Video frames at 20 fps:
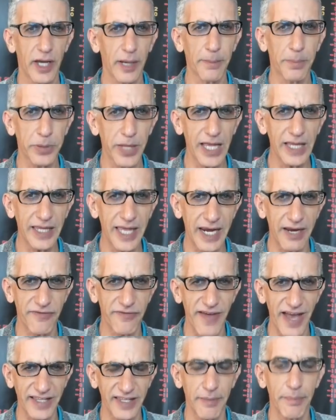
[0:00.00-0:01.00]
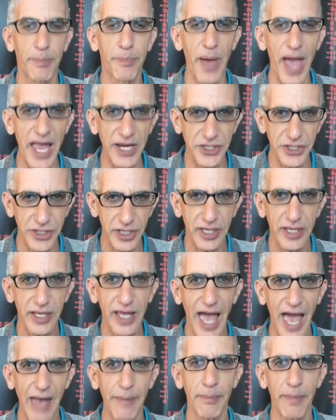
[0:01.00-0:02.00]
completely ineffective, benched
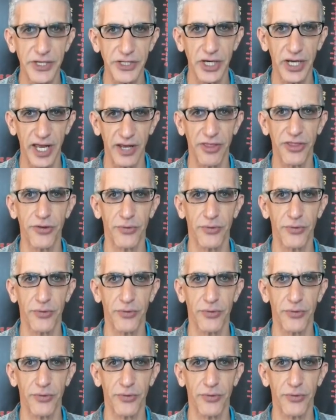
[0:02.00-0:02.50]
at Michigan,